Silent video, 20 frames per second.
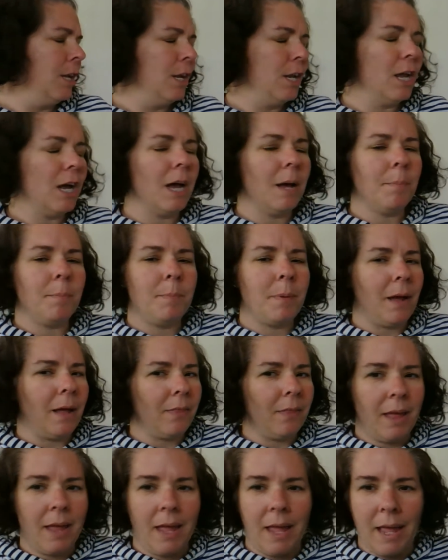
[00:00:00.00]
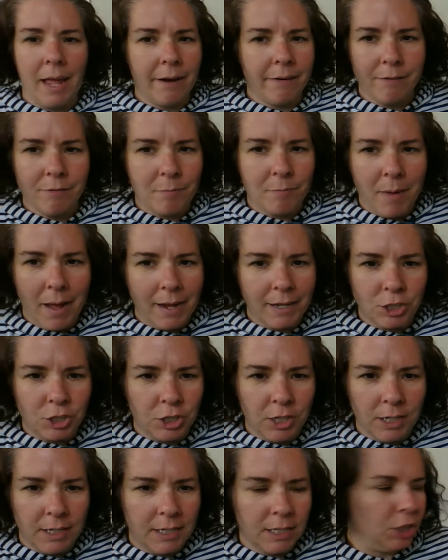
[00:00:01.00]
"Not by the hair of my
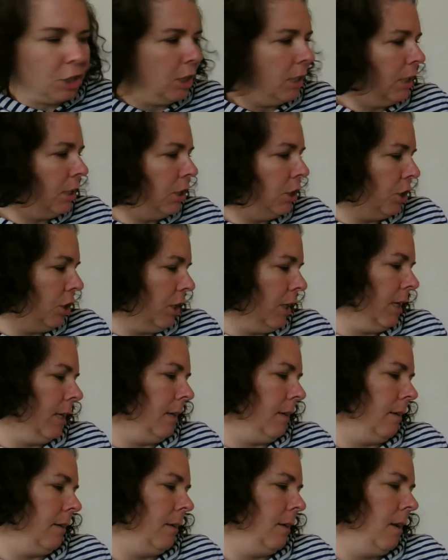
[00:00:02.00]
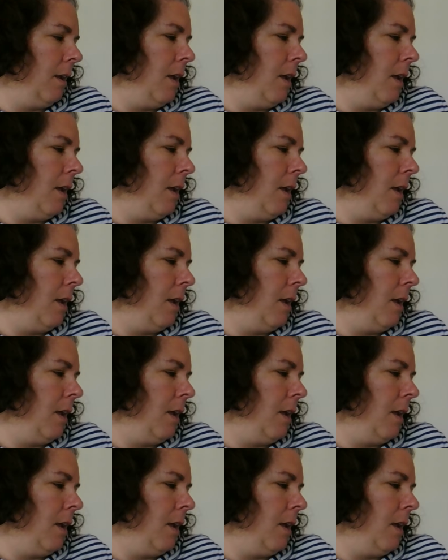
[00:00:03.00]
chinny chin chin.